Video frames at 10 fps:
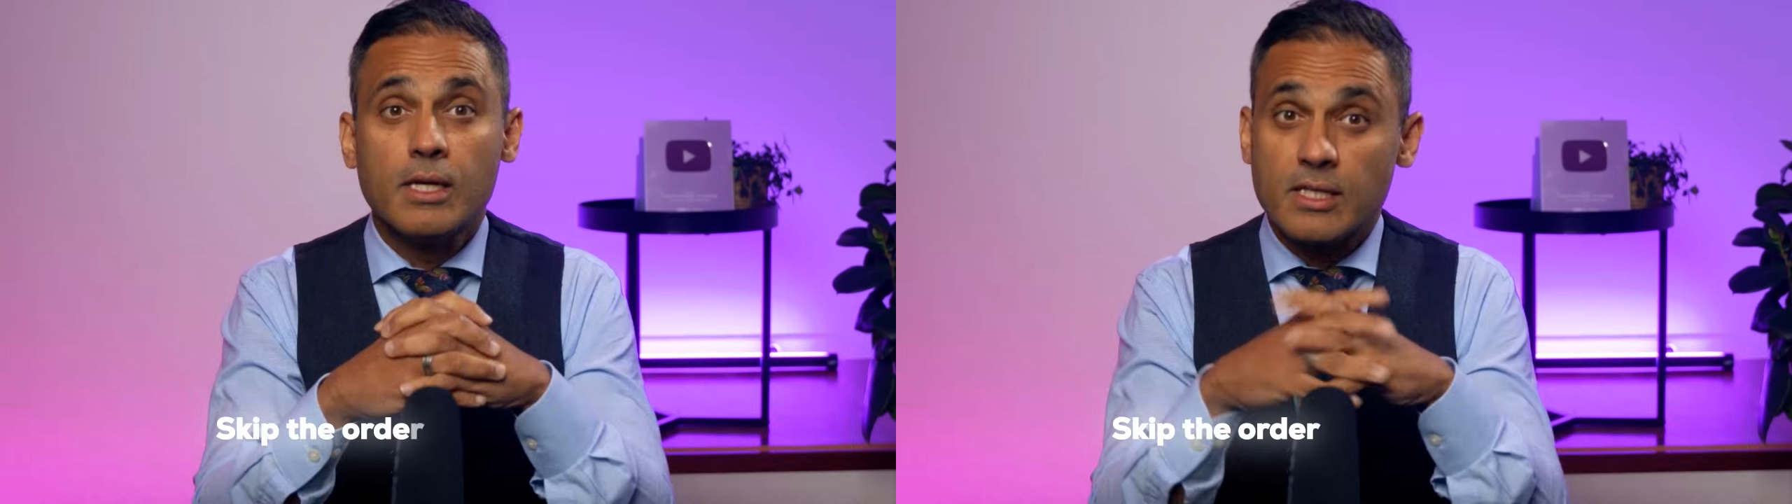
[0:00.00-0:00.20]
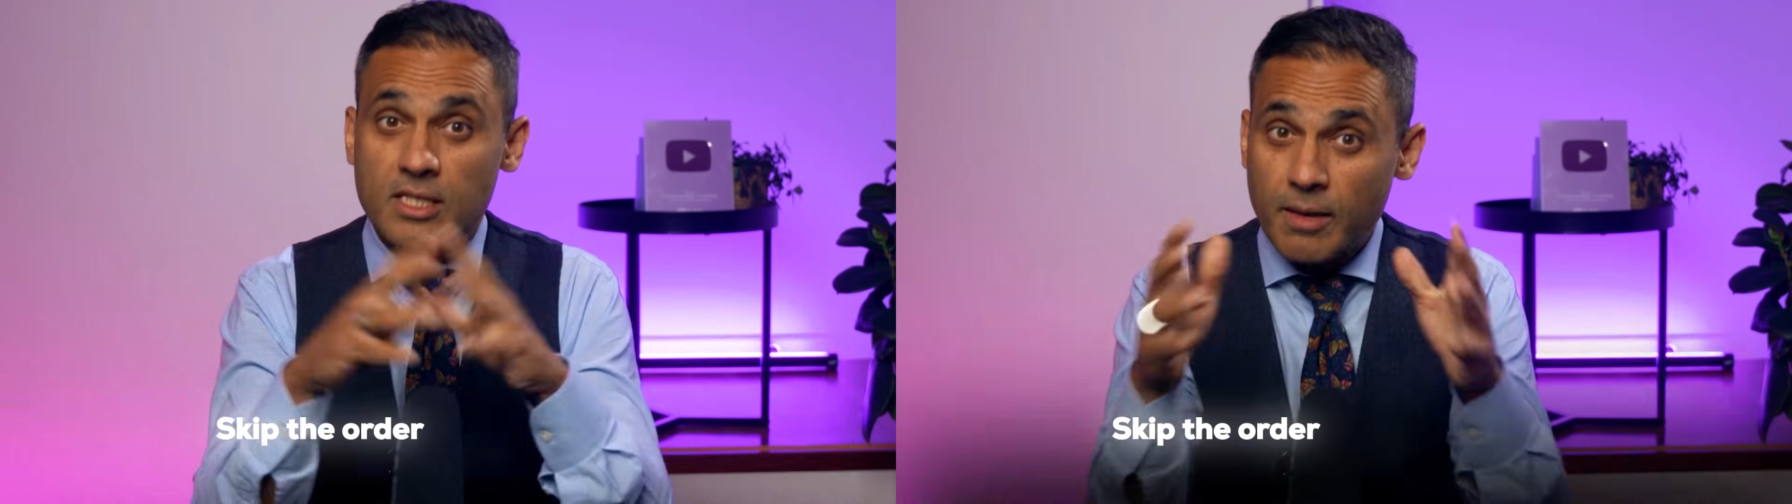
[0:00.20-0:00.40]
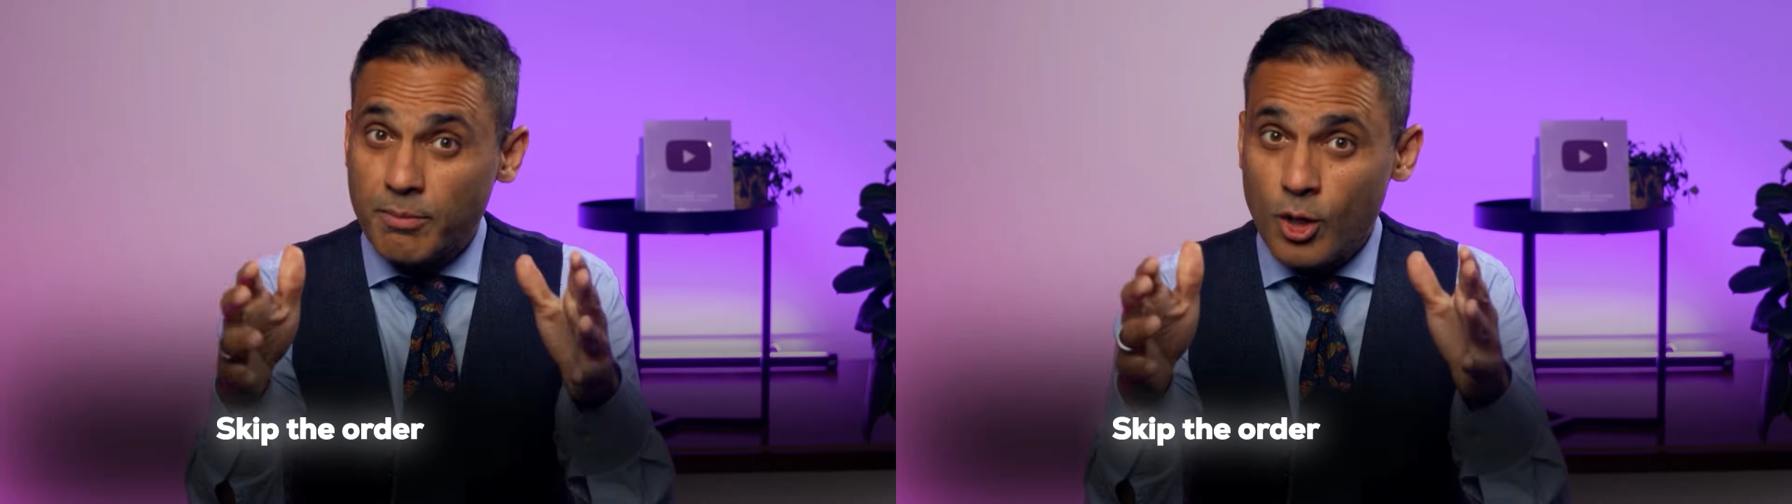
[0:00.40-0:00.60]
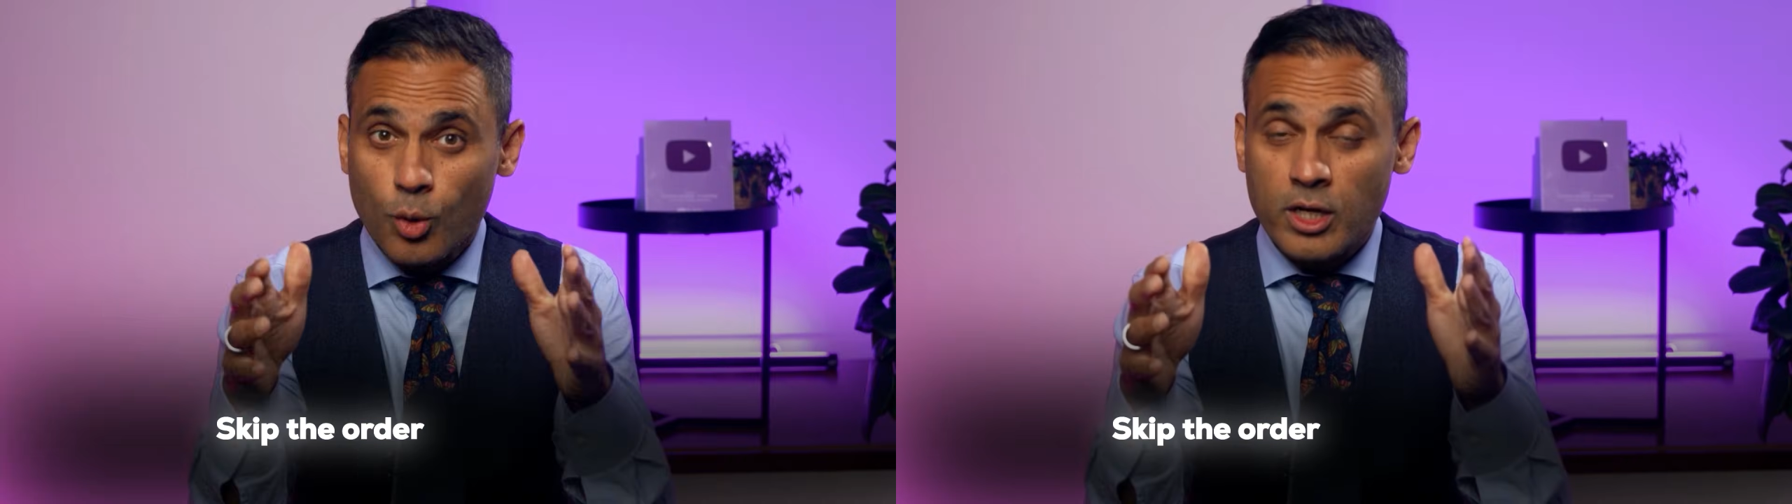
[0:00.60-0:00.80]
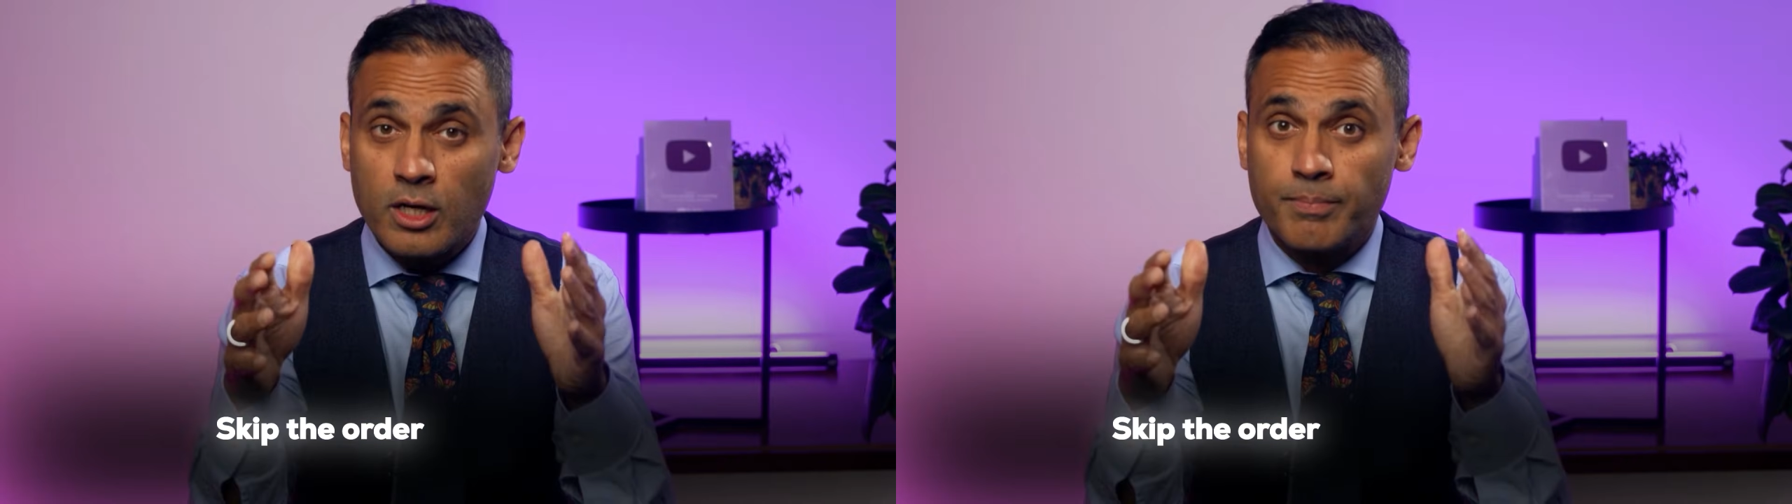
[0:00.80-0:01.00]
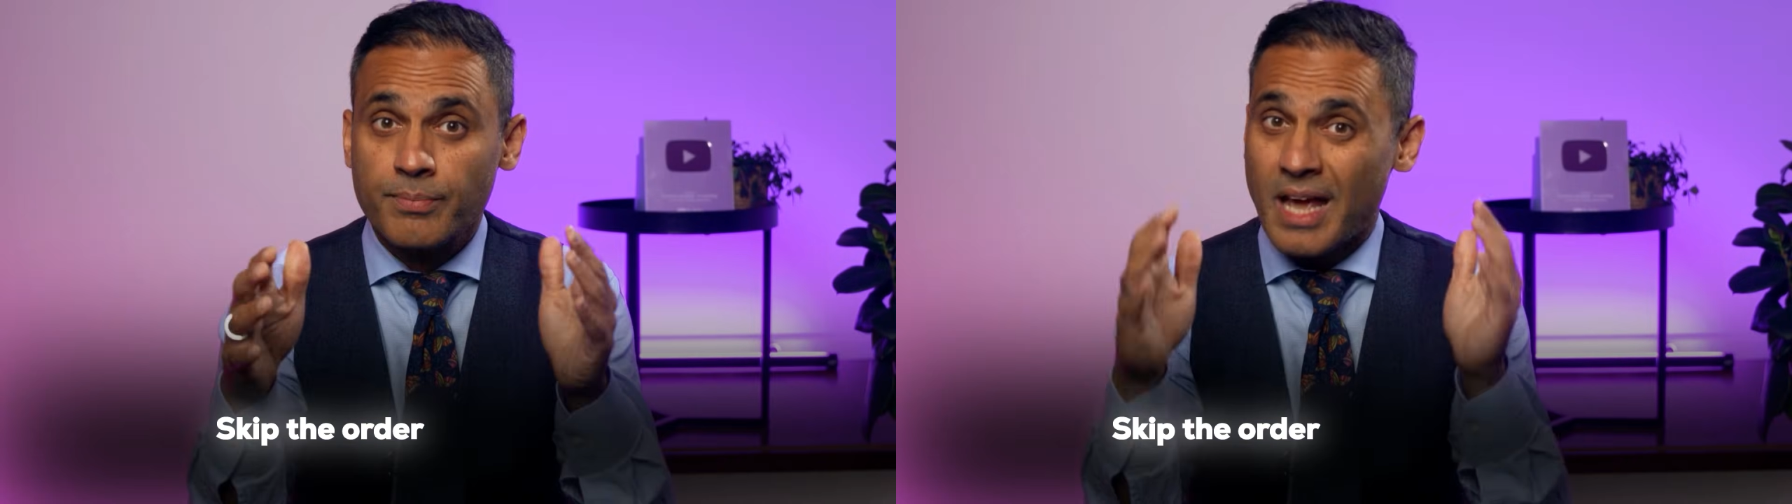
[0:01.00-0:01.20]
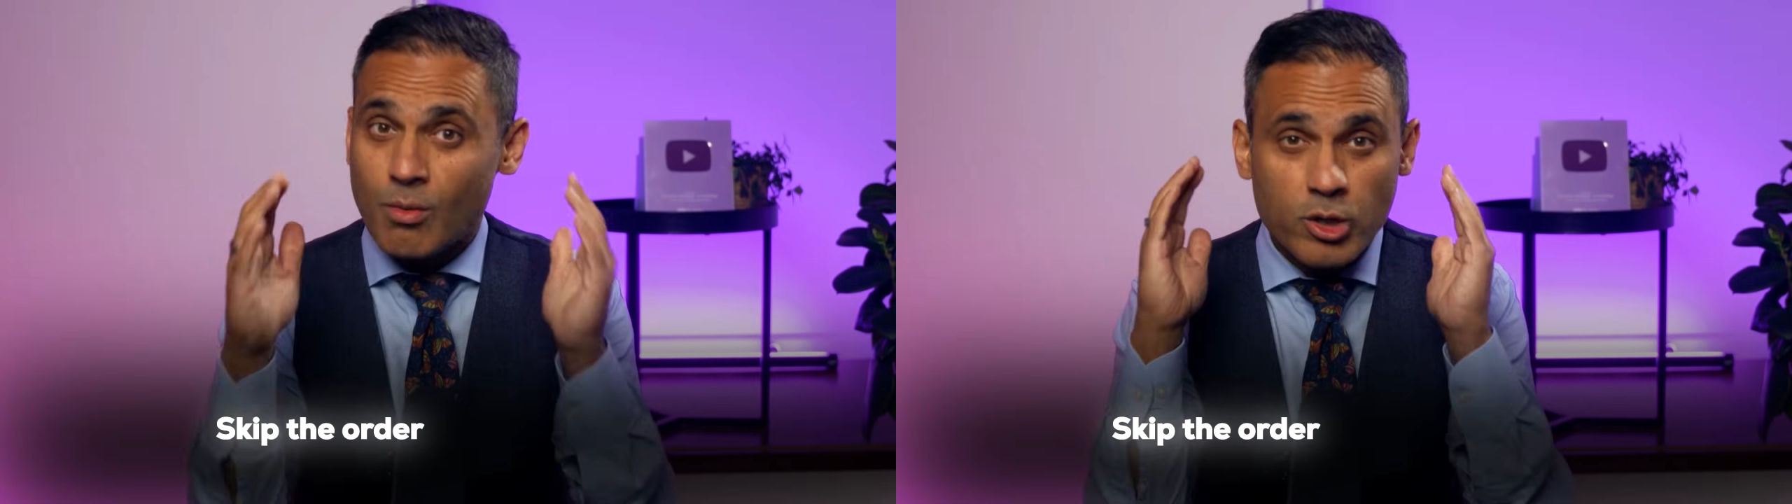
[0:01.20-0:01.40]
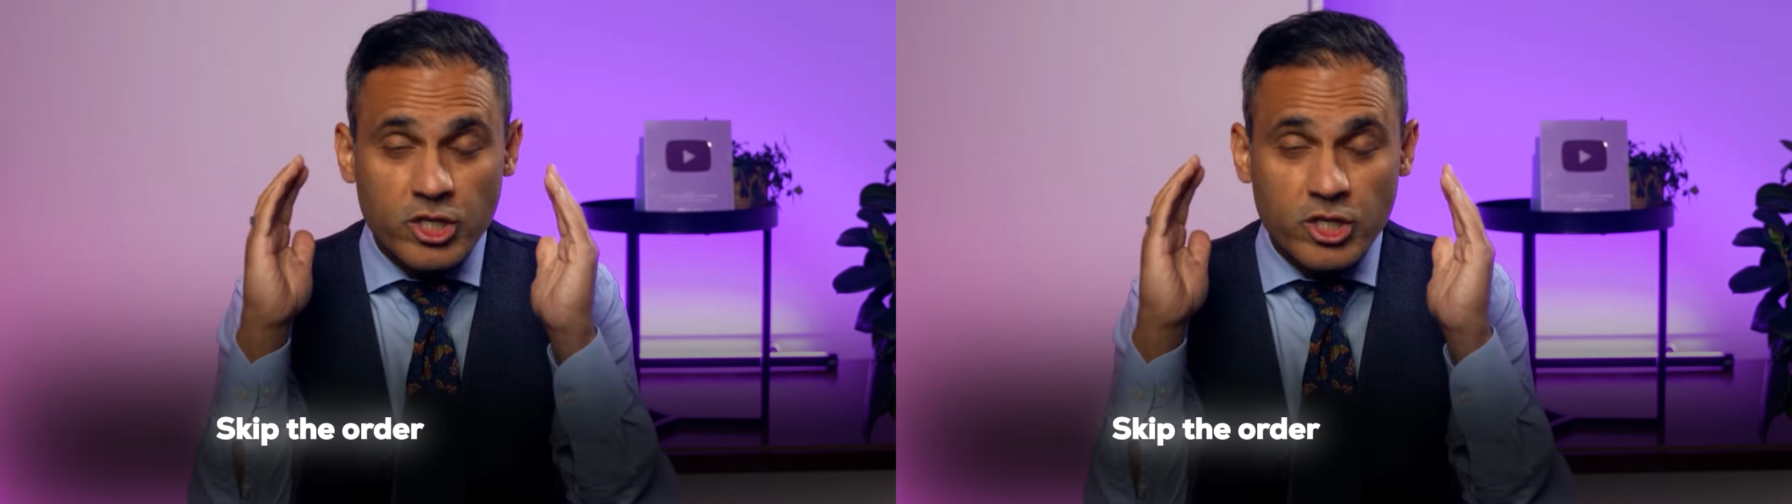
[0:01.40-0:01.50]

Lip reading: Skip the order and